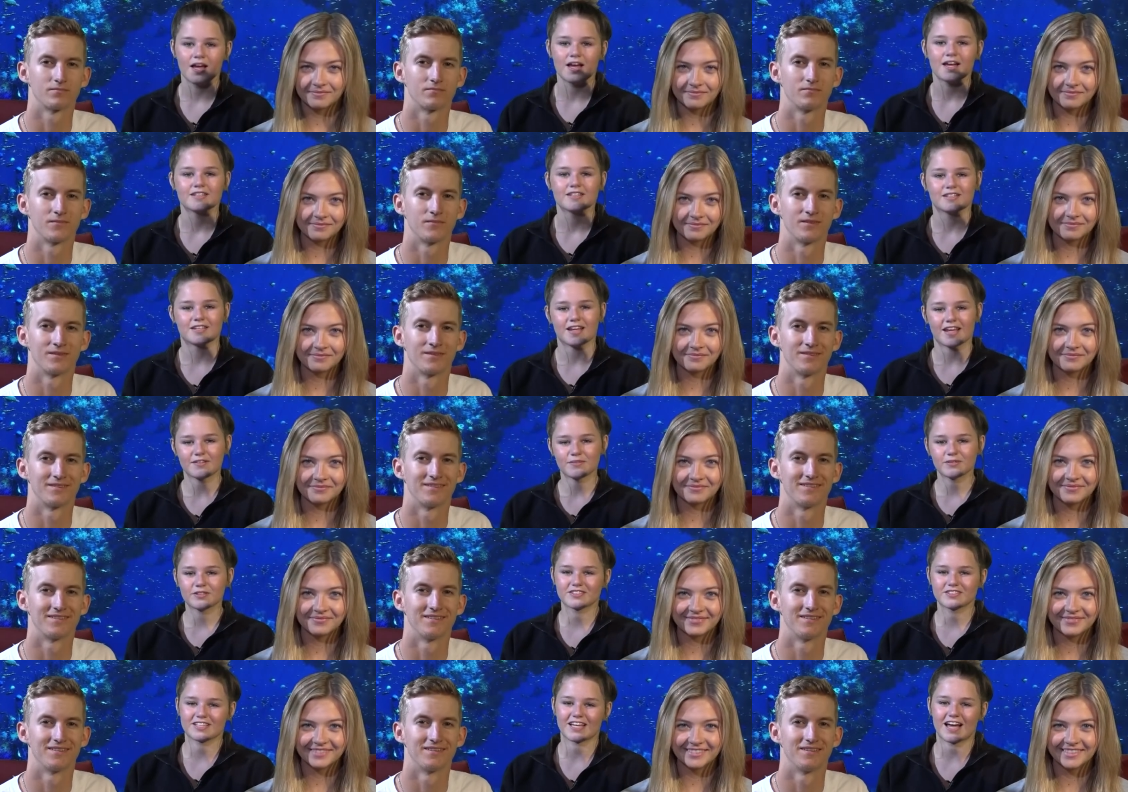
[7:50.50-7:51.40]
Speaker 1: Today we'll
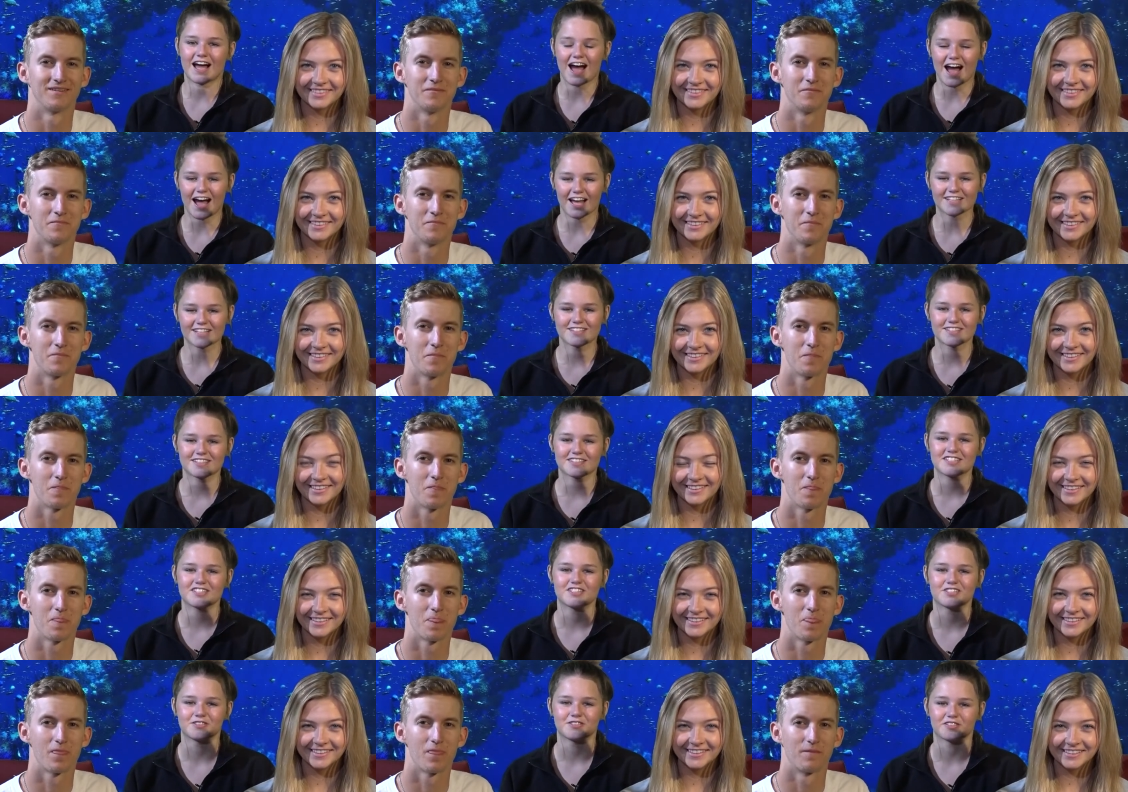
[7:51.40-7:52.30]
see a high of
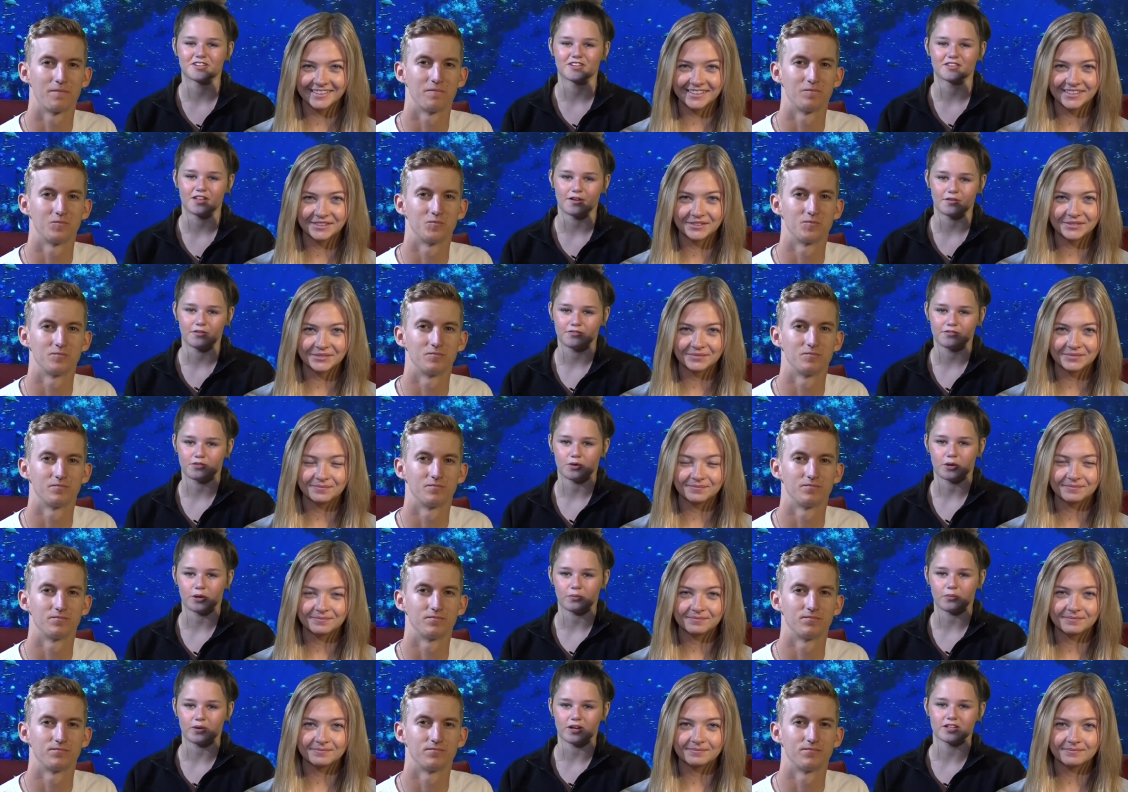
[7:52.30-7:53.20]
62 and a low of
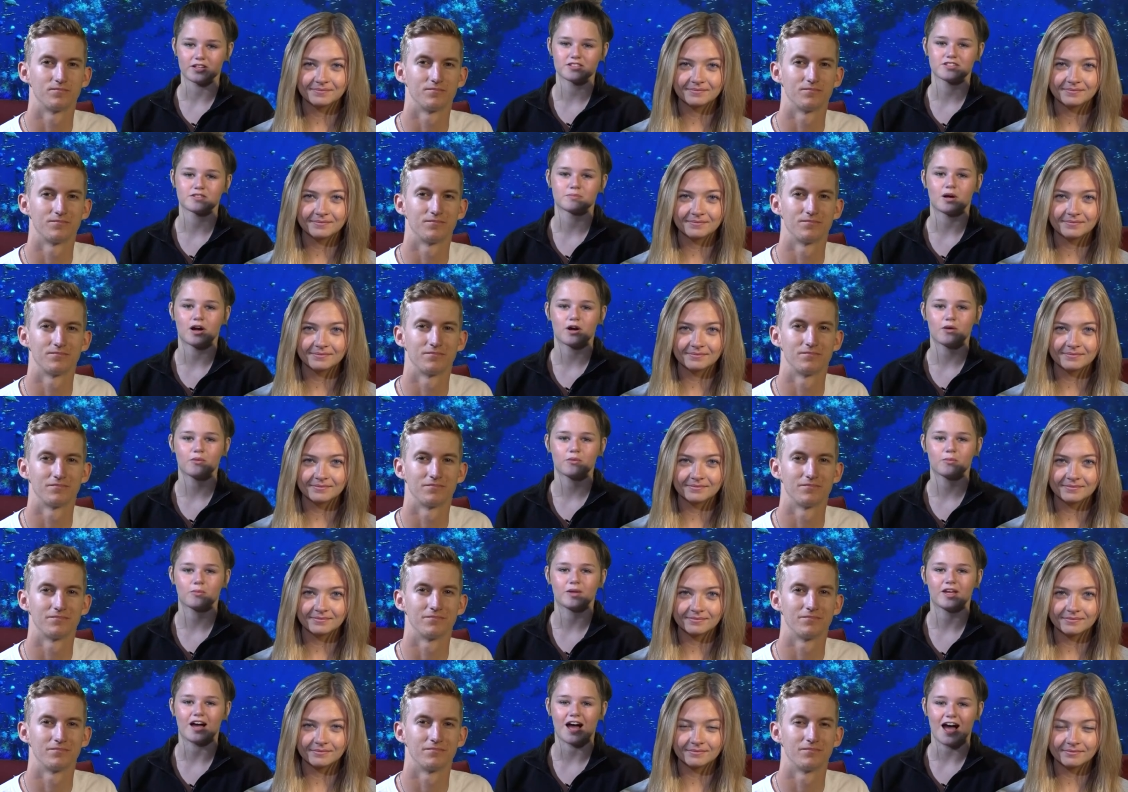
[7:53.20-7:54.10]
41. Tomorrow will
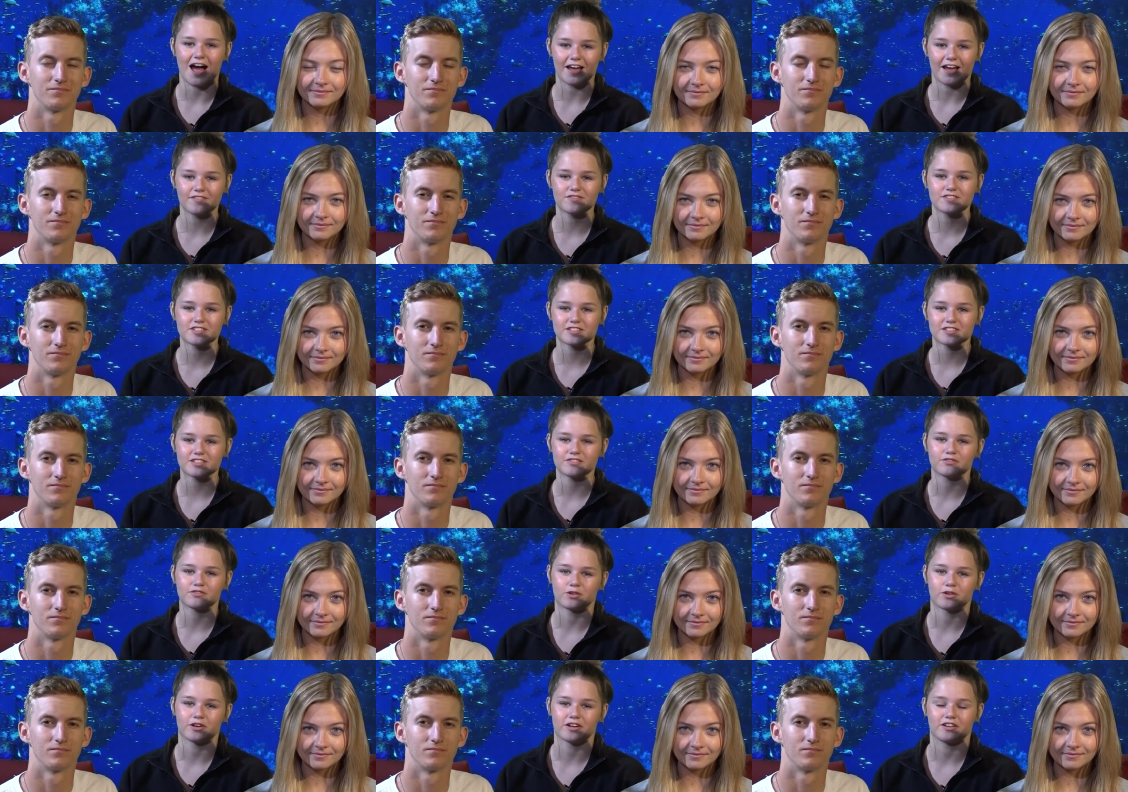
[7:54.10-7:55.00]
be a high of
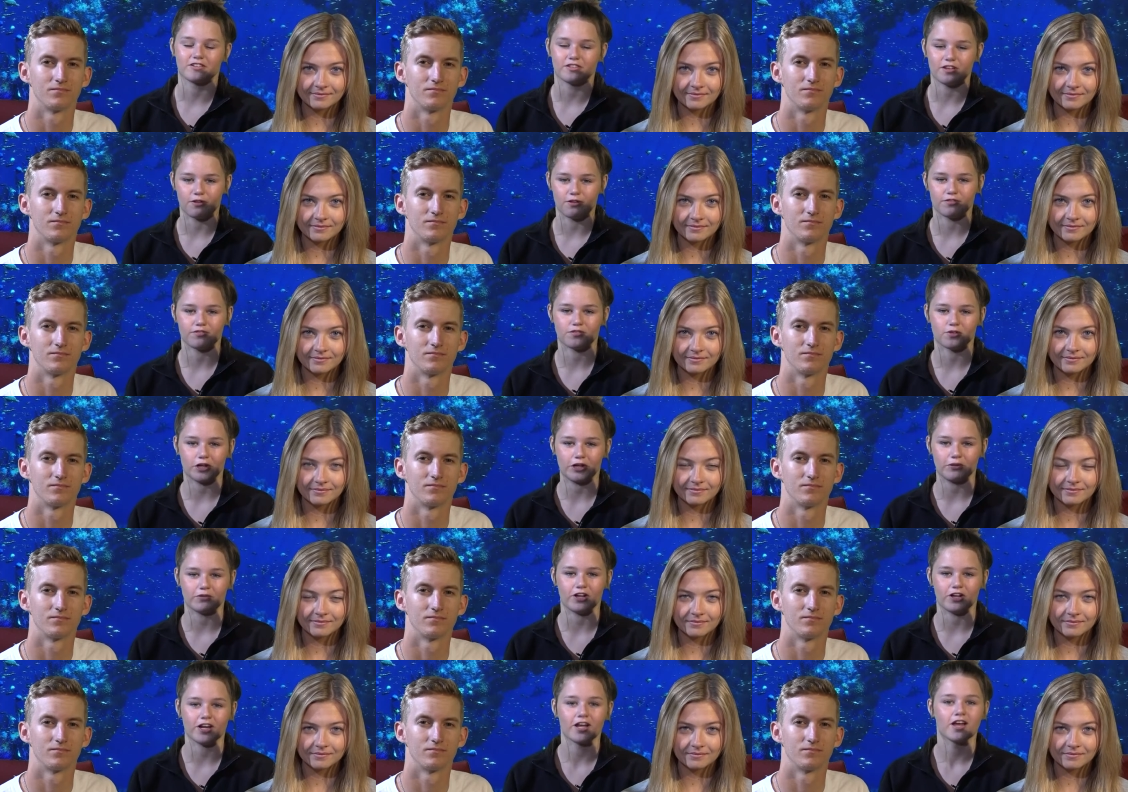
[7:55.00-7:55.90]
64 and a low of
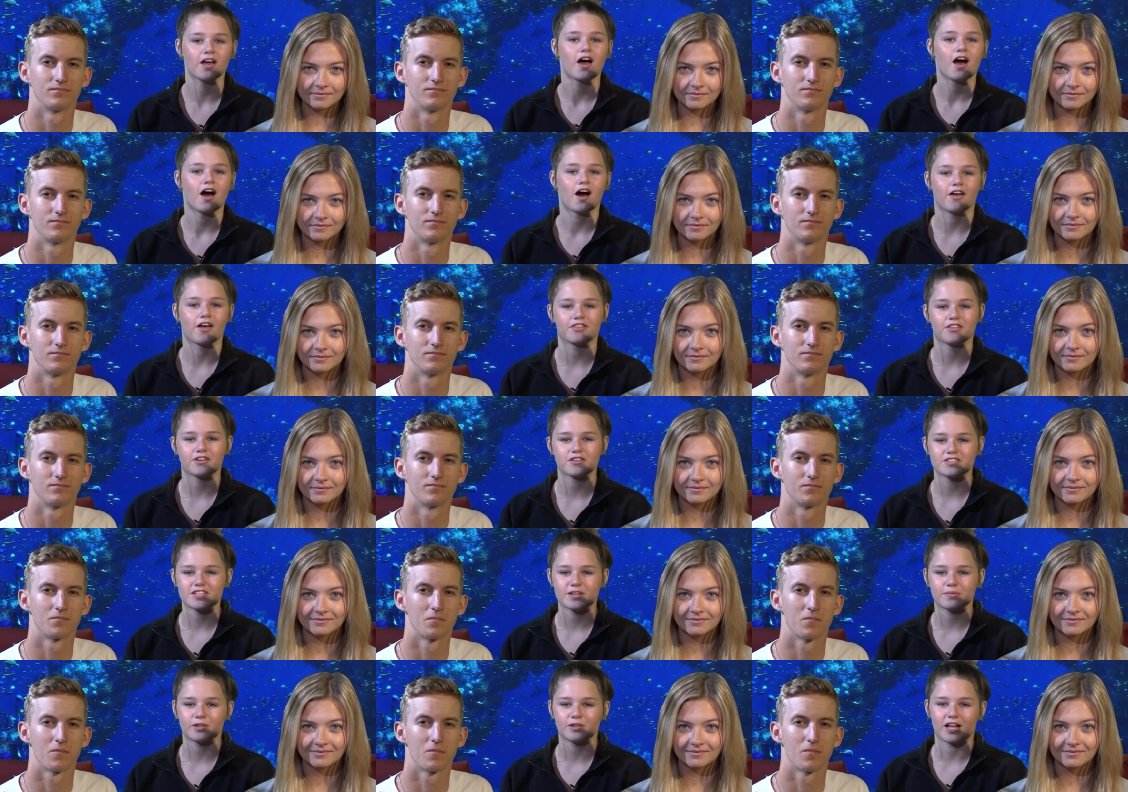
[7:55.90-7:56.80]
41. On
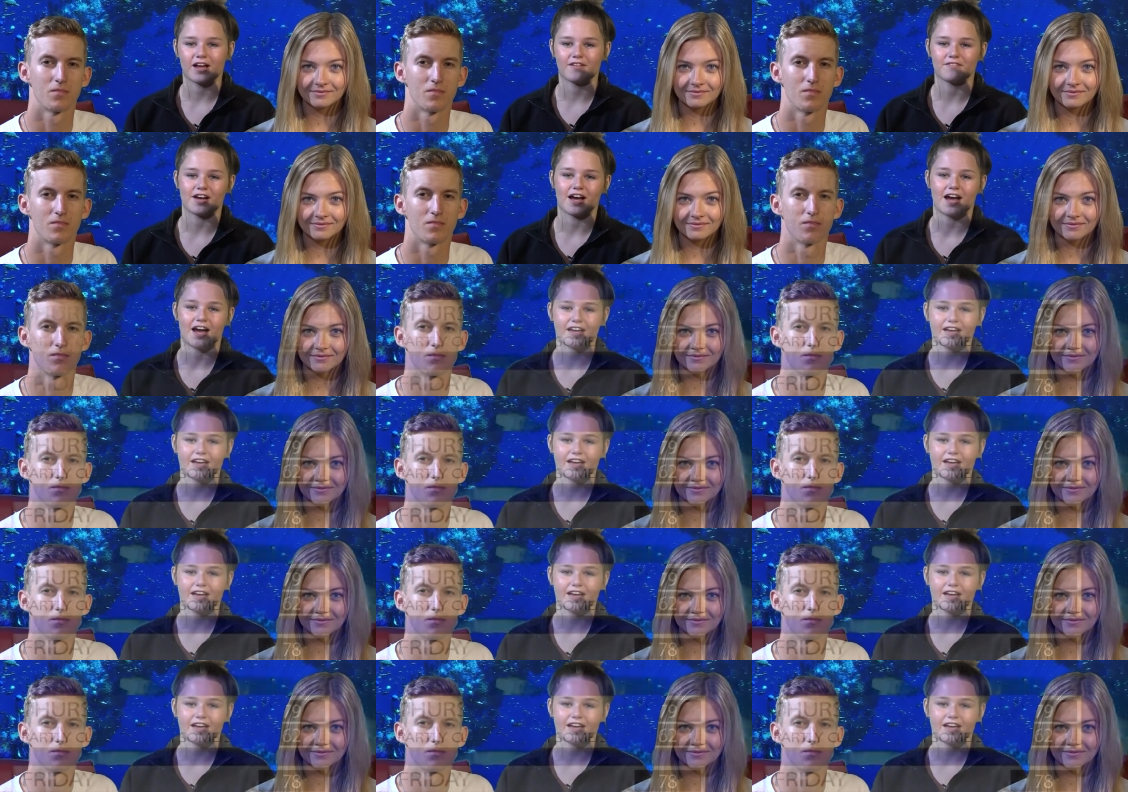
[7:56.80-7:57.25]
Thursday we'll have a high